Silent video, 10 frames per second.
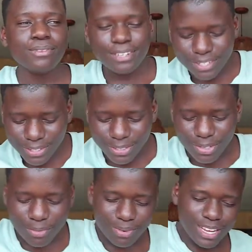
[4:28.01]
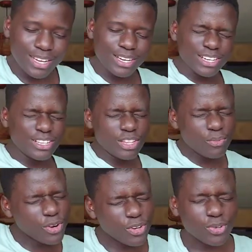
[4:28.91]
So I'm like, in the
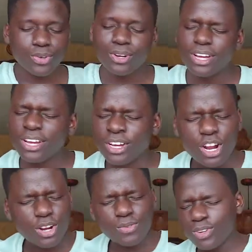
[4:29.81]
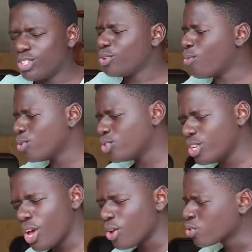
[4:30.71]
morning, ko, the girl, so what's like,
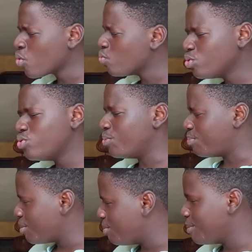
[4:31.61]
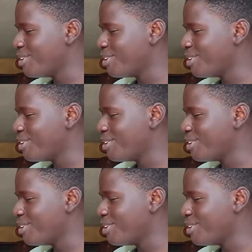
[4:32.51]
what's your problem?